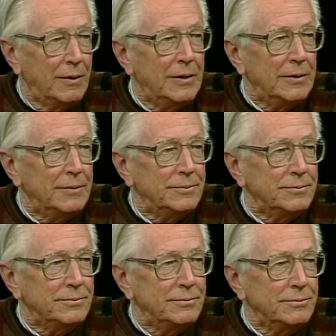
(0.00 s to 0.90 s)
You get on the
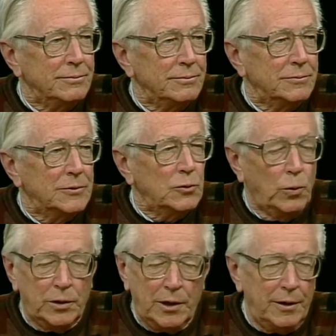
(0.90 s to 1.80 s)
train, you go back, and you say,
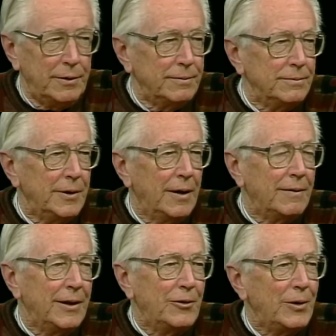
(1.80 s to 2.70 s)
I'm going to work harder.
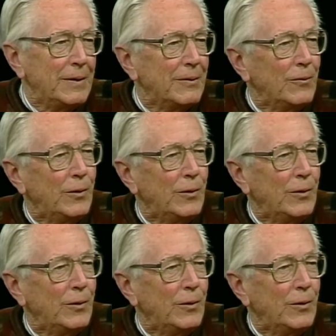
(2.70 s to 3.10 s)
Yeah, that's right.